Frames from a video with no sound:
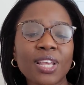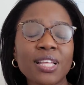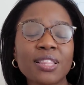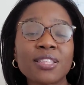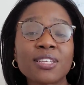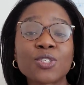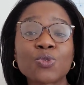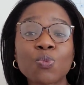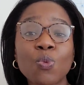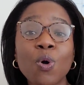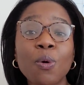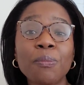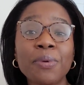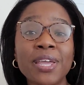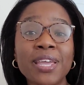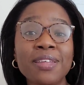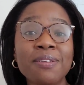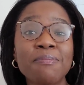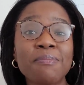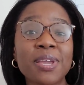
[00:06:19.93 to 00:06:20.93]
this
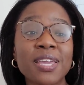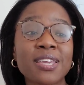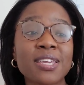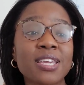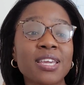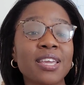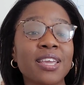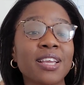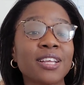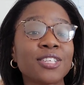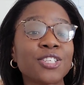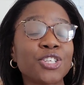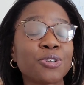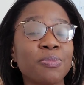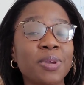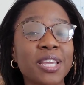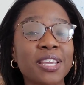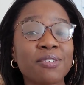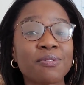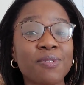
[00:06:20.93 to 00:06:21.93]
woman making
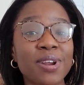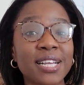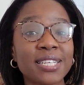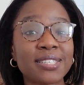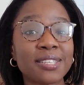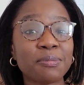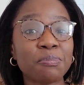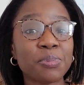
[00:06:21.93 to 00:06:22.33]
Jamaican rice